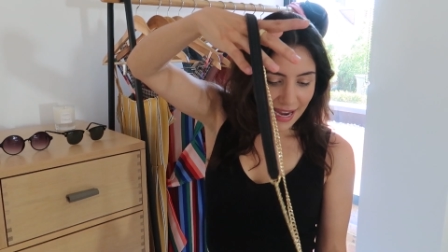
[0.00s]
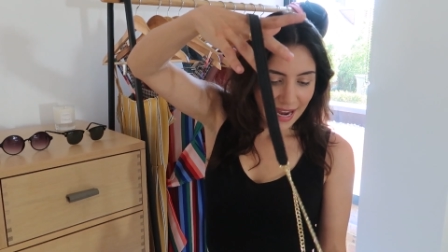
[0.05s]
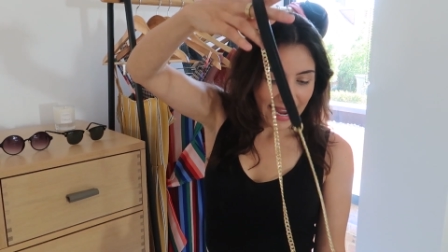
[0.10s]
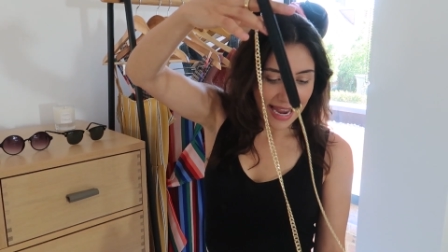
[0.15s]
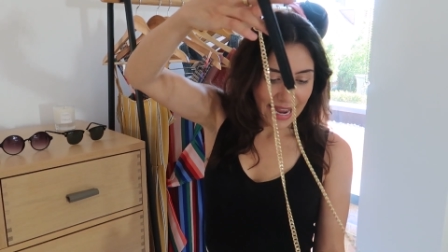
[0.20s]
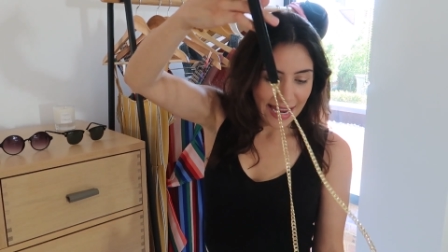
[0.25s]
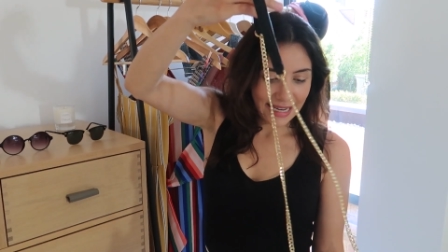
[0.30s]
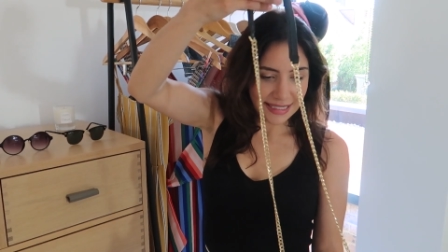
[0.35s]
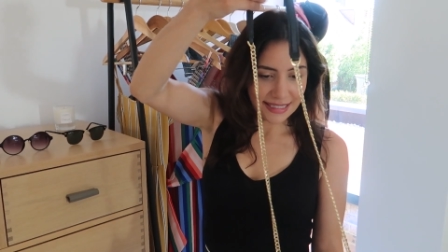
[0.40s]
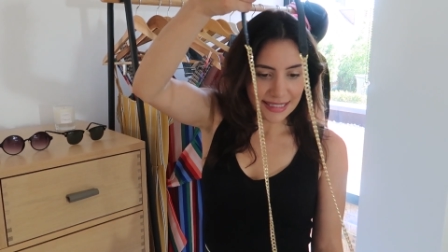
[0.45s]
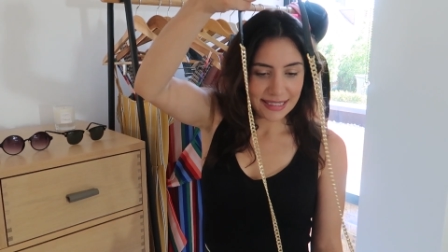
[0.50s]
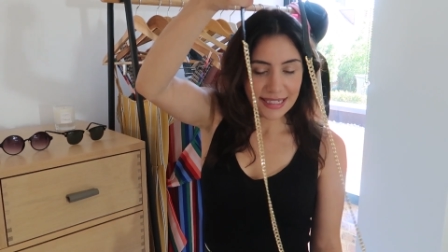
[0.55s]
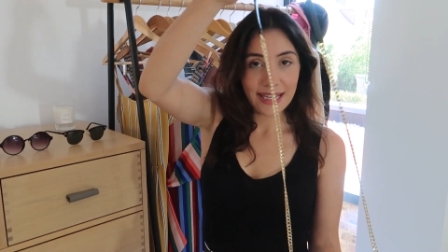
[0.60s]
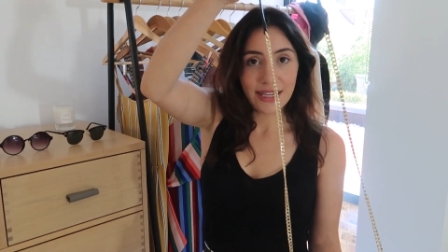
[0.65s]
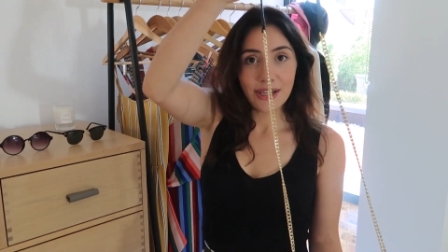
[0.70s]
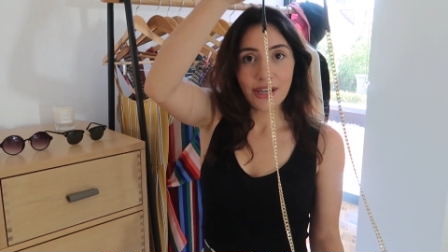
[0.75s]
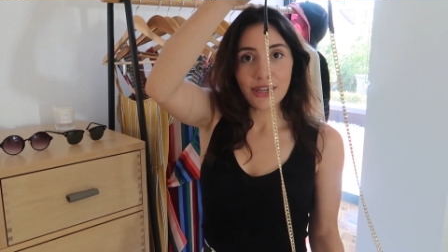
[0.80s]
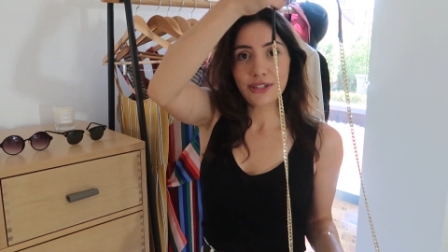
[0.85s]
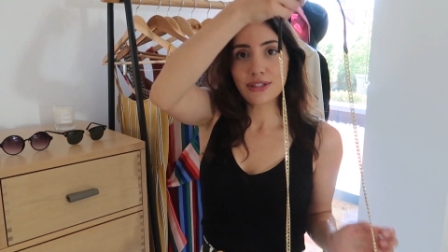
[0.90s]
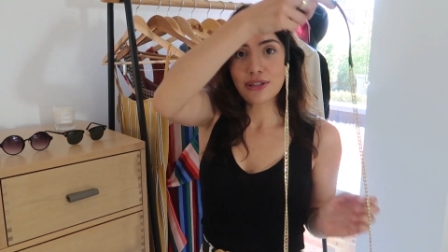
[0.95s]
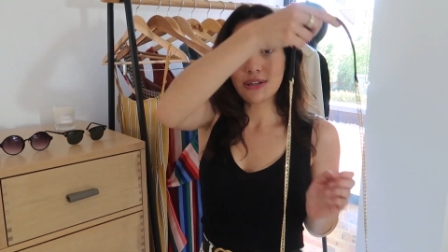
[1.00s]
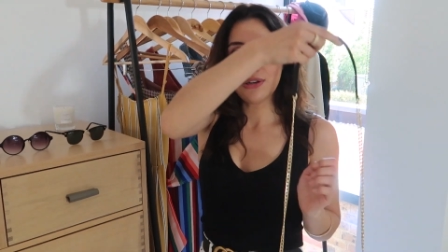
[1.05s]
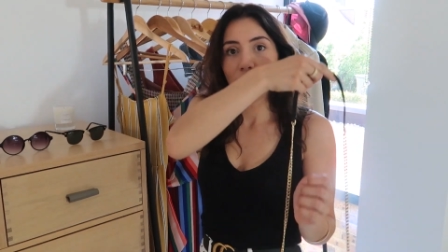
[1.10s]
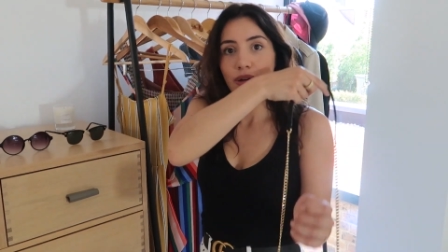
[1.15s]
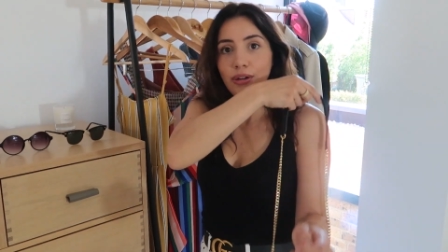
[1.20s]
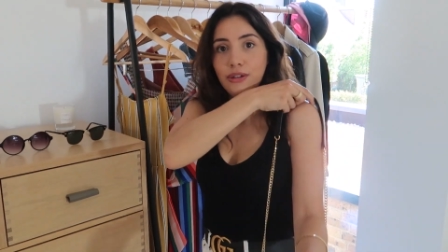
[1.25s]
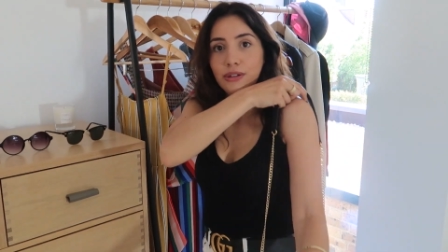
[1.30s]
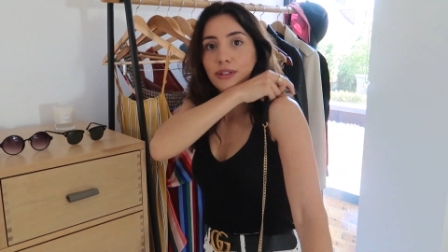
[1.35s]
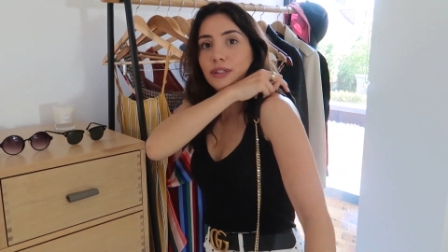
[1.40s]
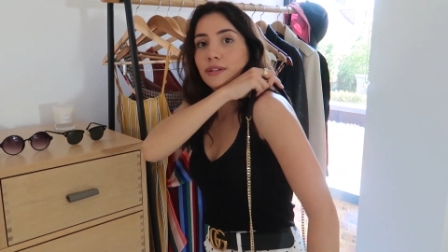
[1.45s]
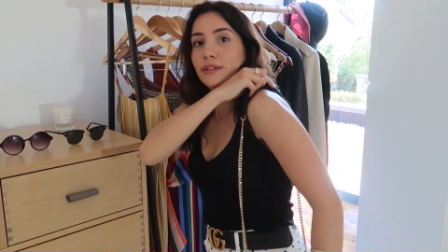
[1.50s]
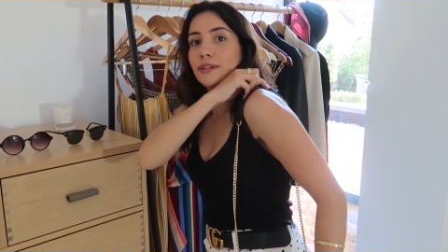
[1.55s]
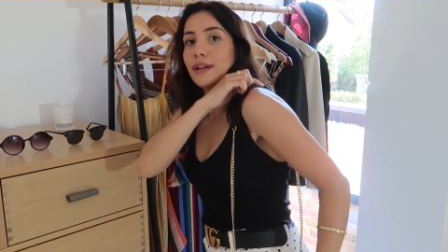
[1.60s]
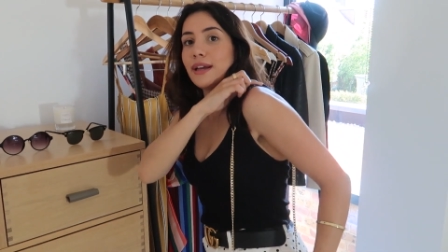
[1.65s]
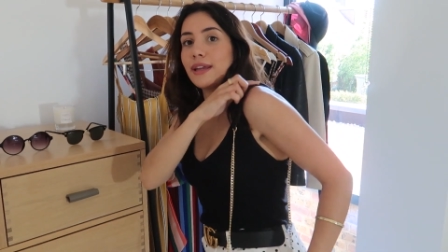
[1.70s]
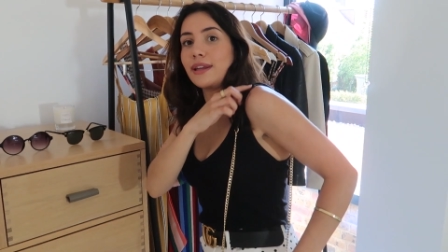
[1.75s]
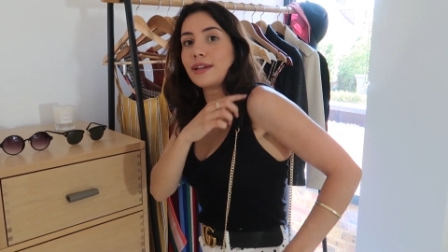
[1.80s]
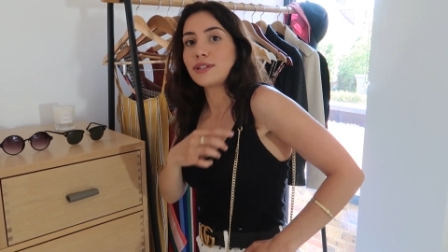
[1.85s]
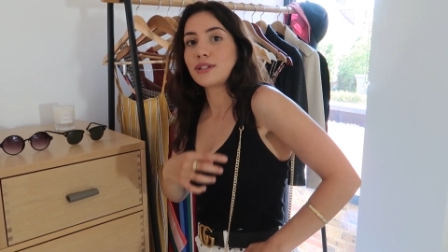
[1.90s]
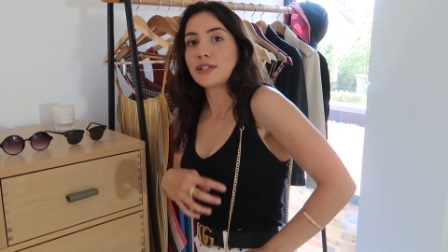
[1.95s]
And it goes long,
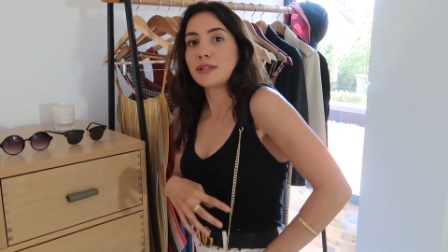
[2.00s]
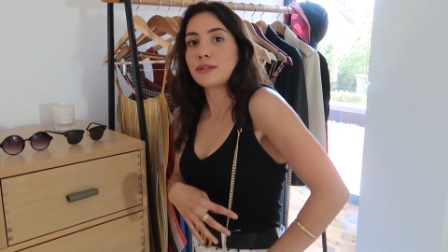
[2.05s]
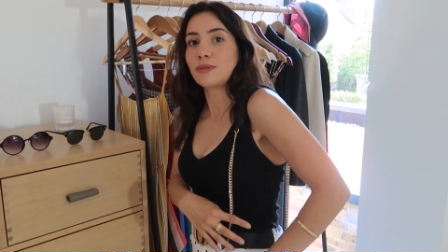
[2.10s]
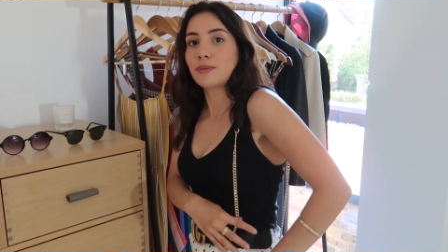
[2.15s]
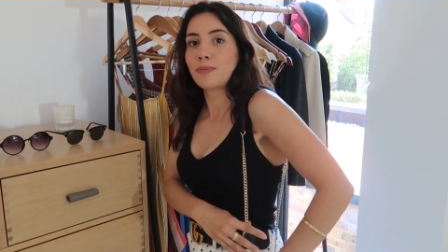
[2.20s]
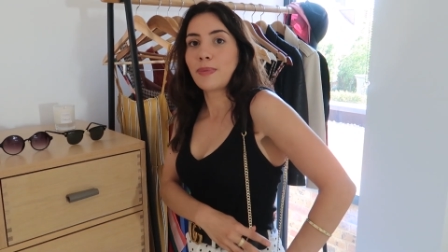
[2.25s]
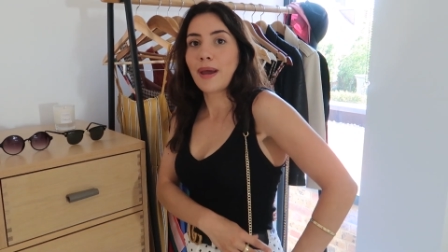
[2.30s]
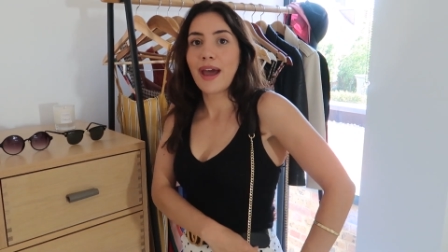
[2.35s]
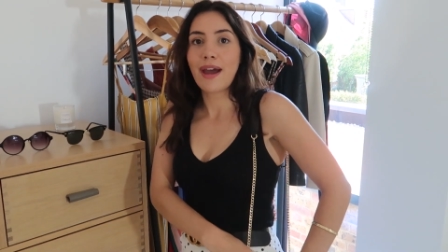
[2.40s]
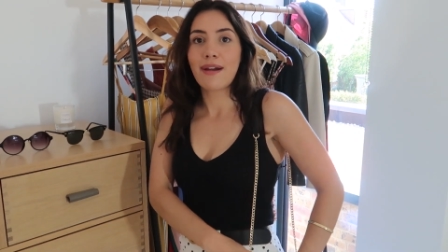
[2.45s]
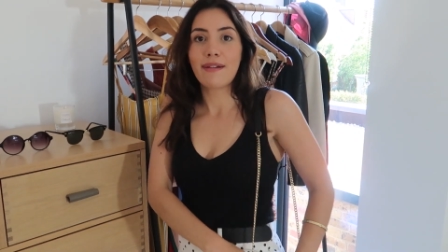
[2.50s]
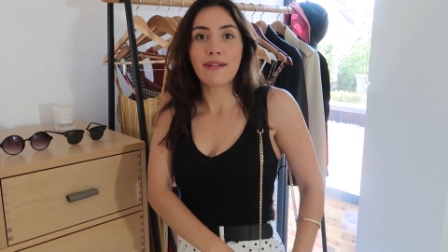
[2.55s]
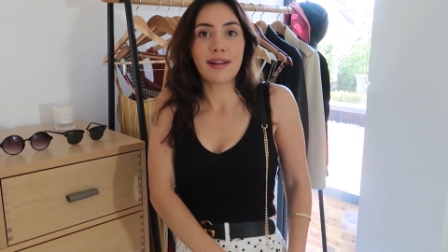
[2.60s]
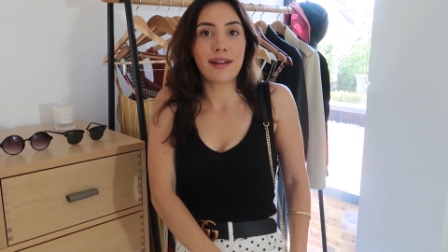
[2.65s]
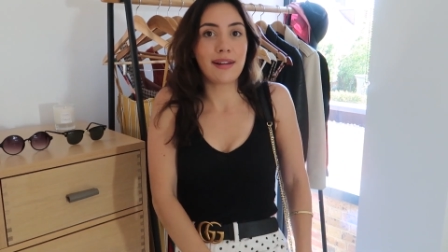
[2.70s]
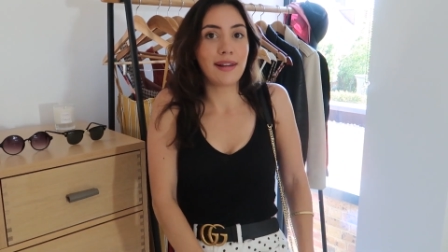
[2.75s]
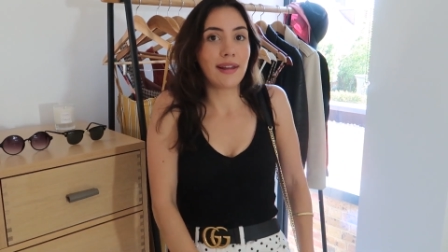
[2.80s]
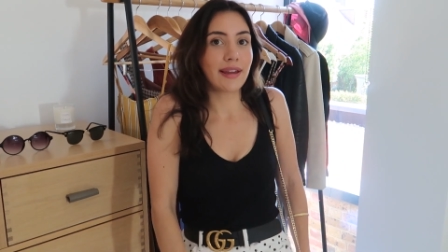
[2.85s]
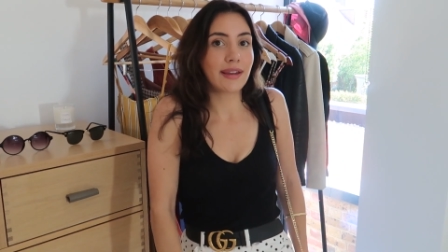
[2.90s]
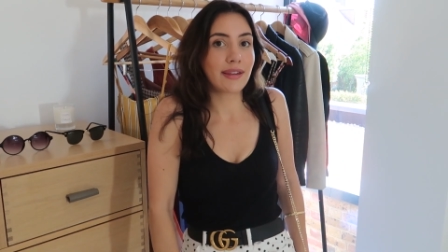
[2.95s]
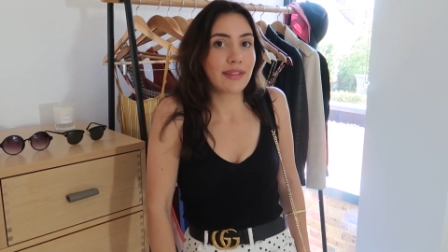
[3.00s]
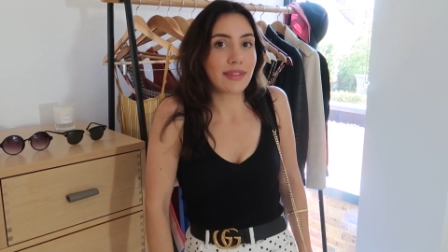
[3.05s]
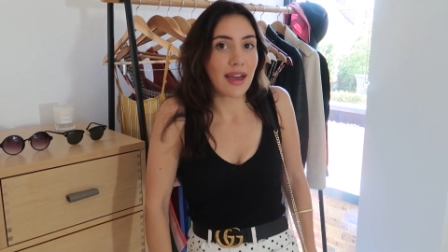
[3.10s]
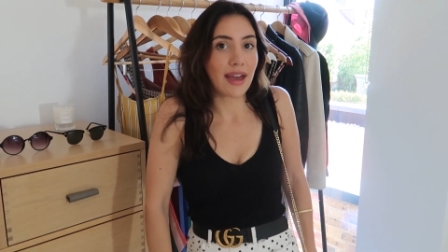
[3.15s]
and I just sort of pair it like